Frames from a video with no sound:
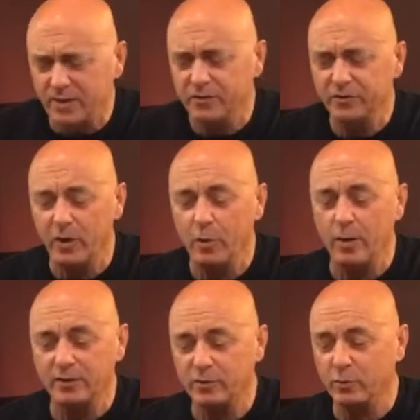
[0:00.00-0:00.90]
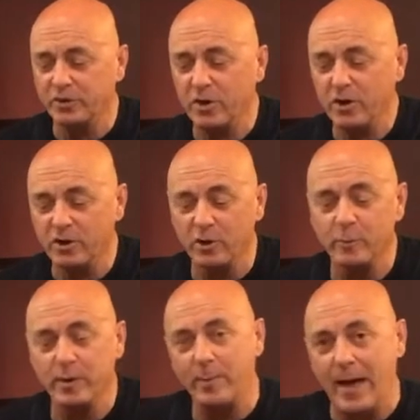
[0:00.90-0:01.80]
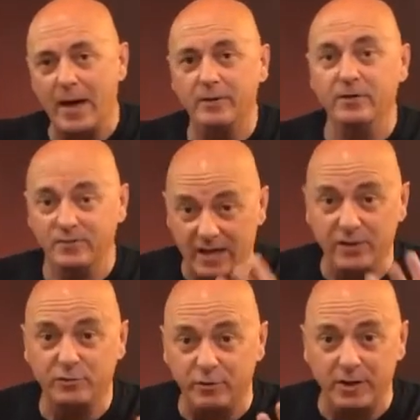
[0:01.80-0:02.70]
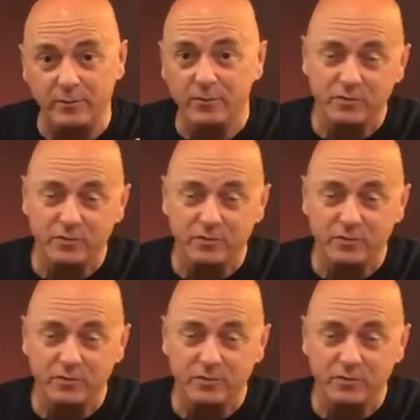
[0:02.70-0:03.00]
So I just want to talk a little bit about day 3.